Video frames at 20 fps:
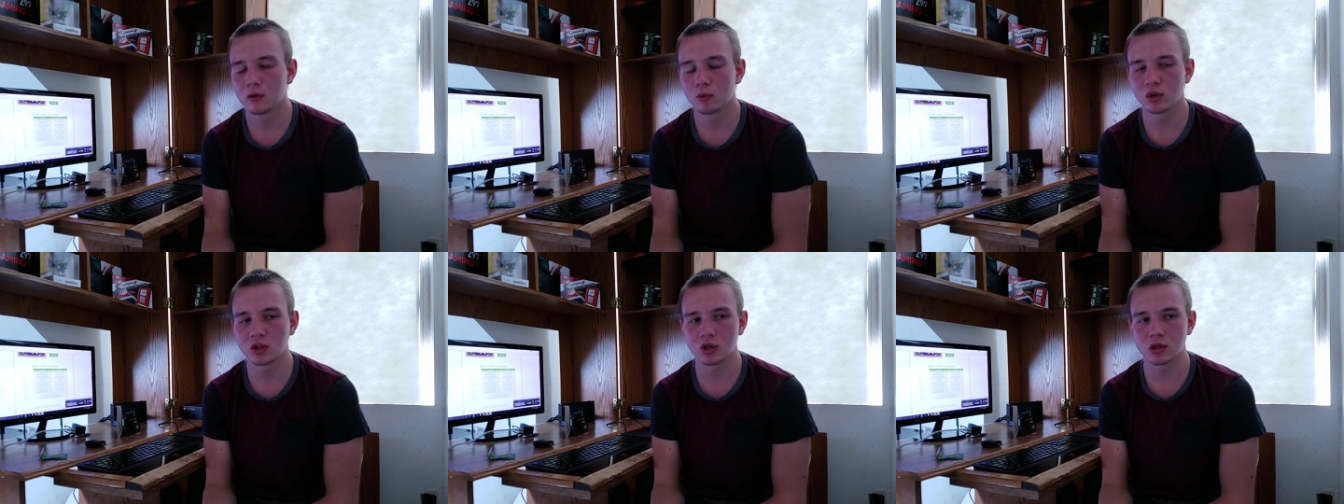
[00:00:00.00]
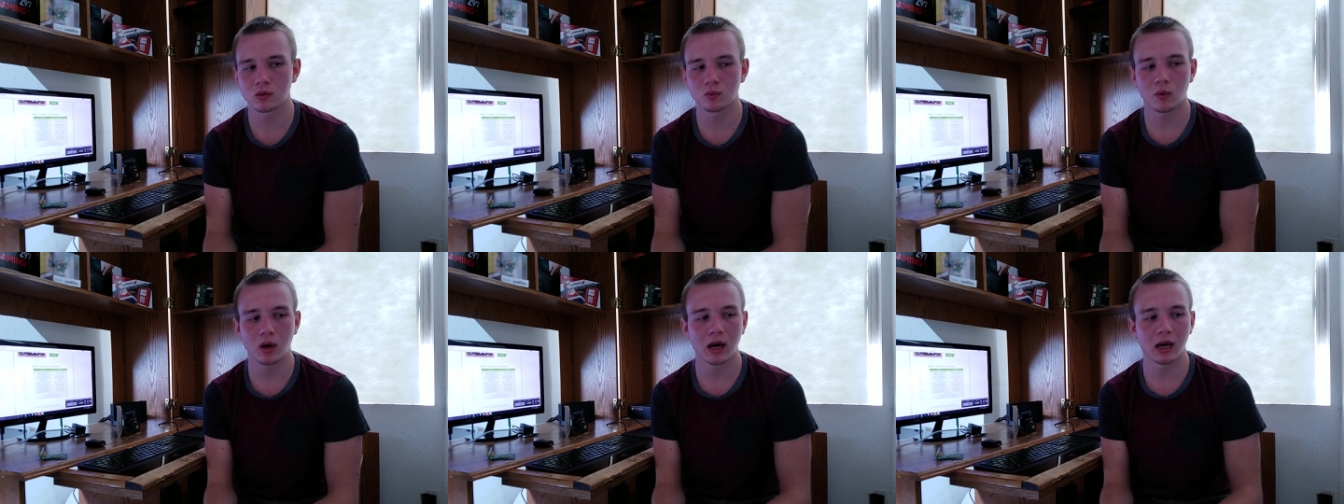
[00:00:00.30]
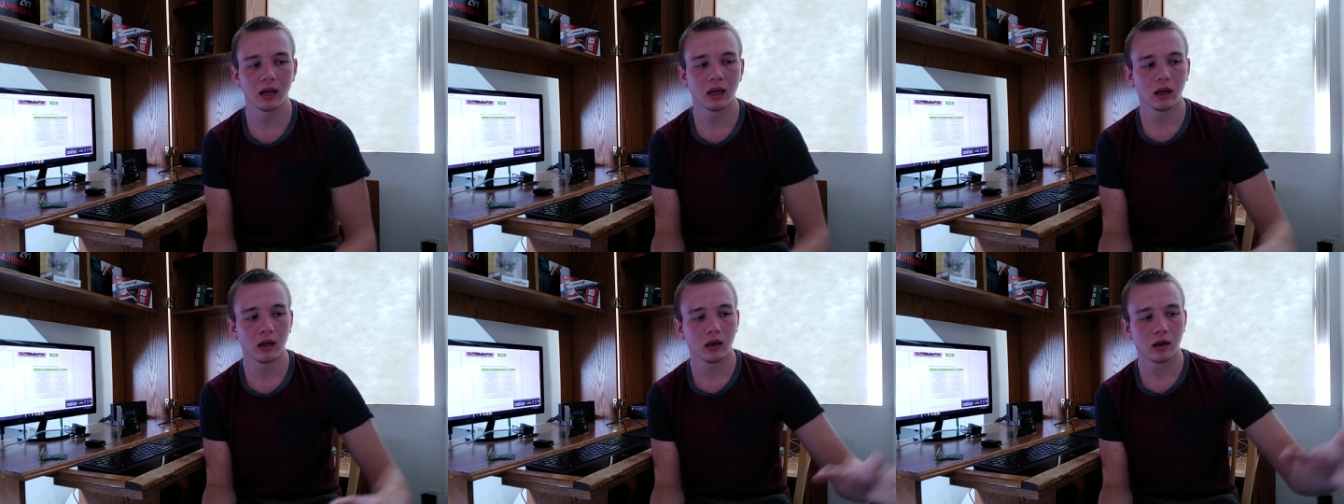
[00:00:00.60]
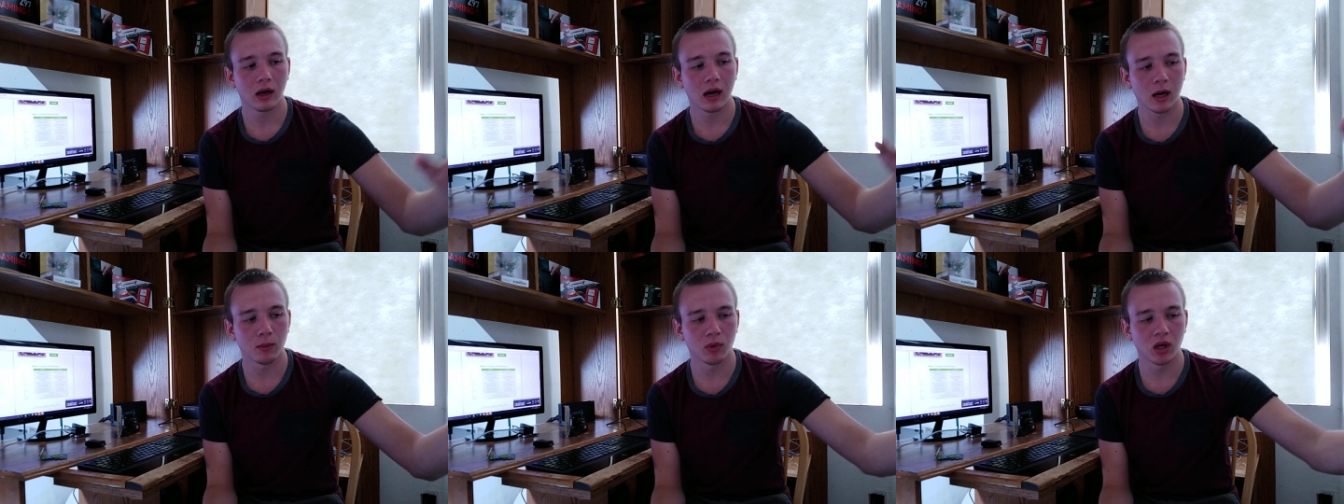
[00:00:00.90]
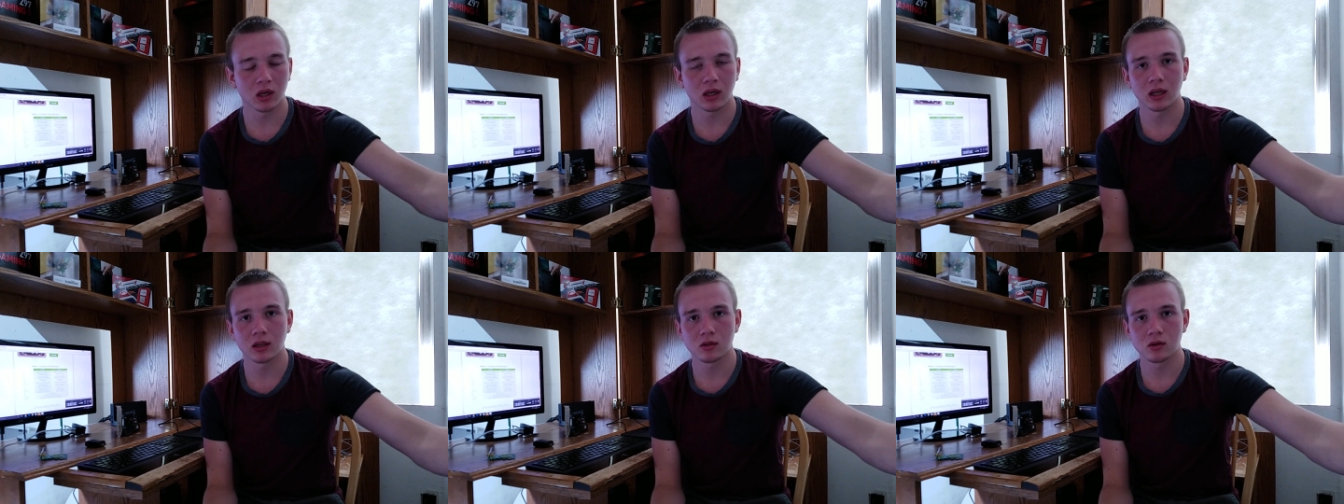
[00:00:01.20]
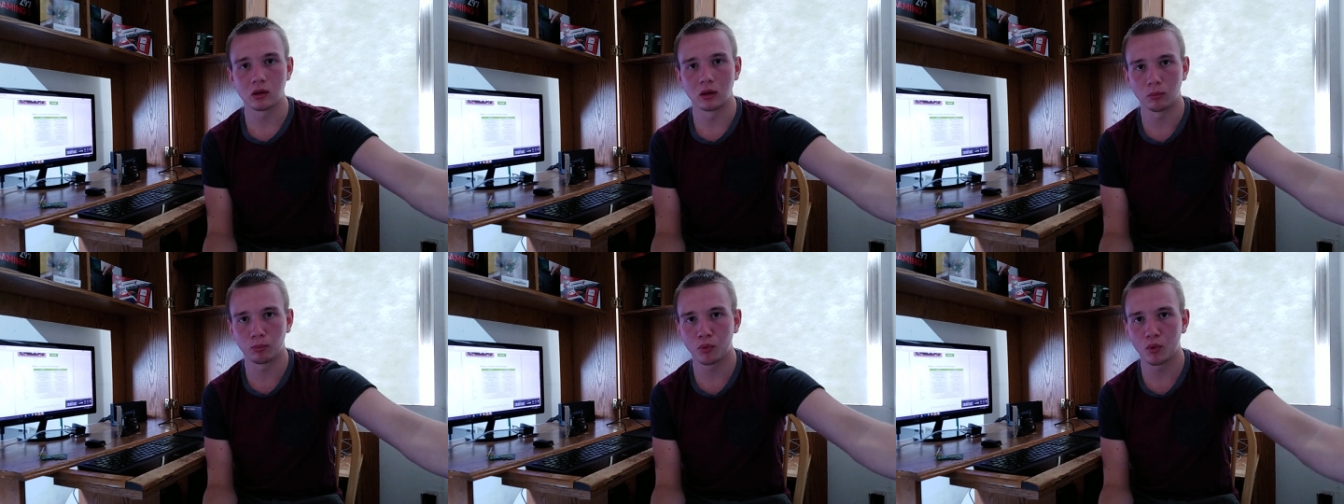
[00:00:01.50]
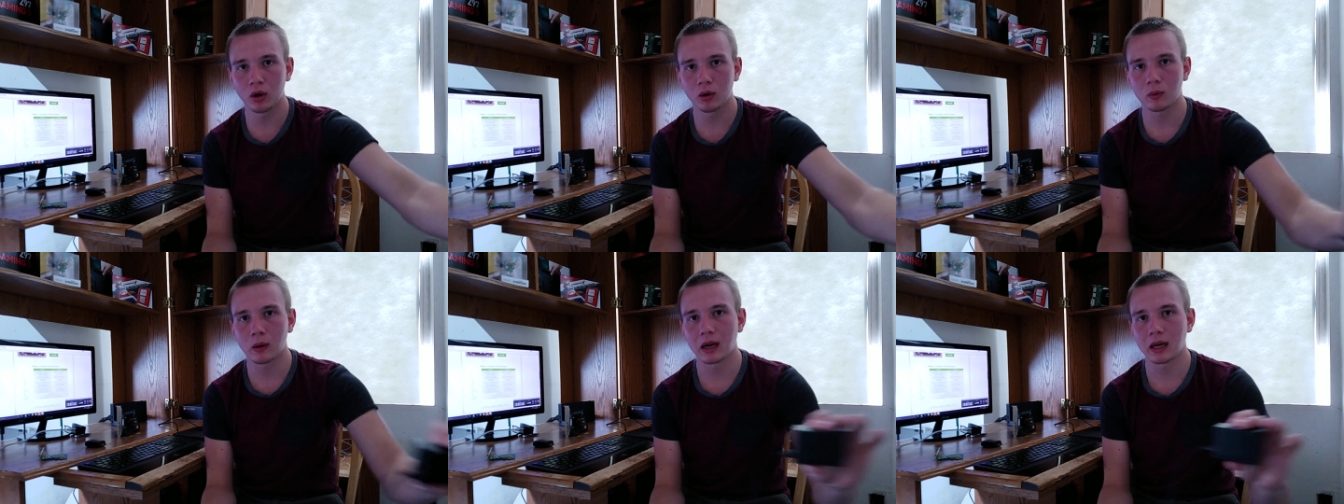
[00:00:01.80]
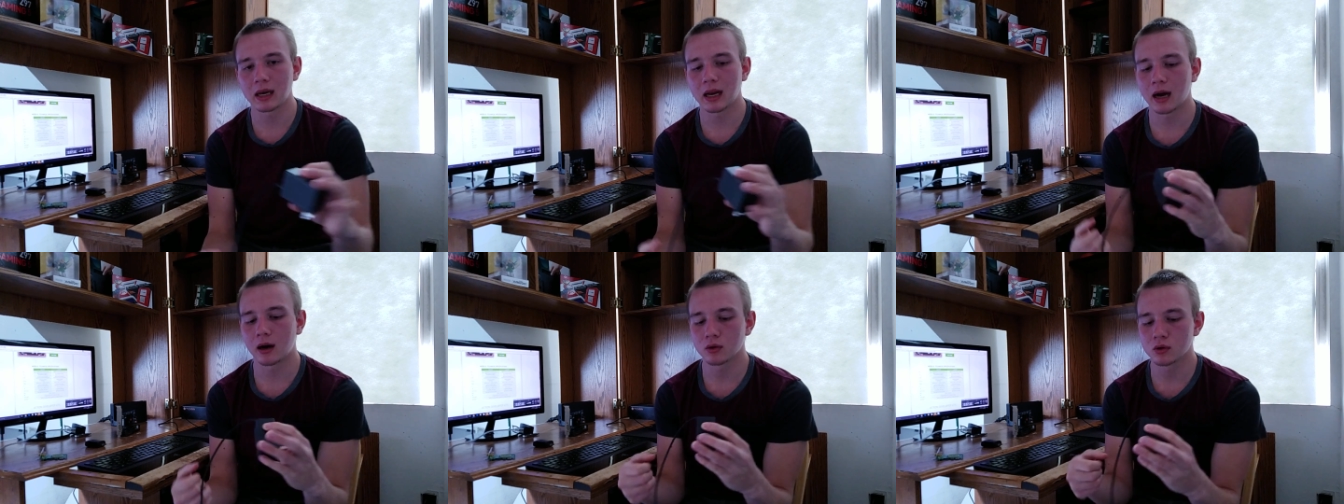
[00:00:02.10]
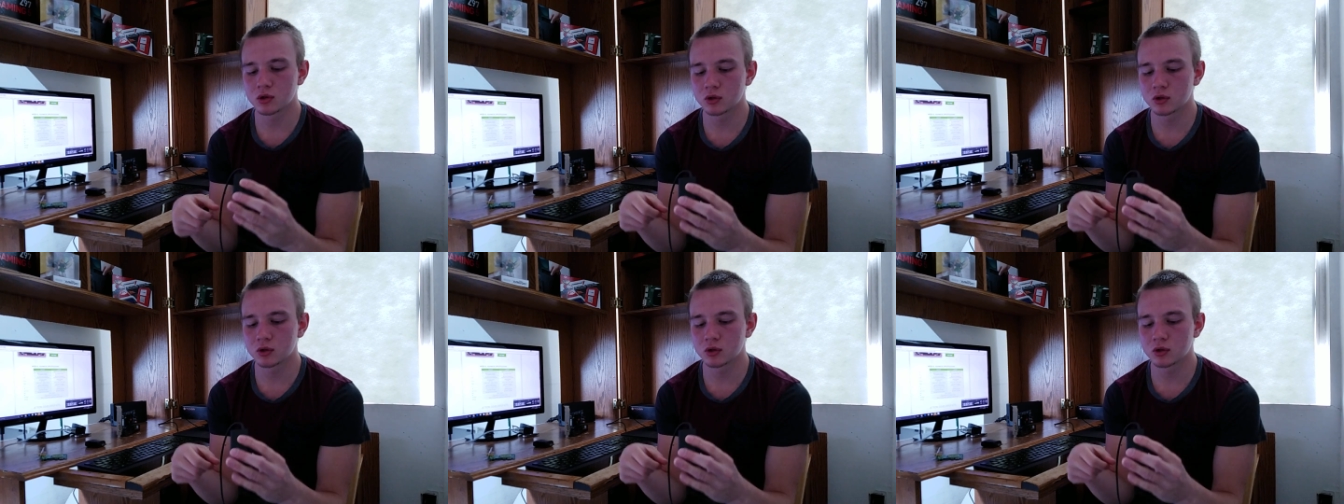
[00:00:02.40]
which is why I'm gonna get to the point right now.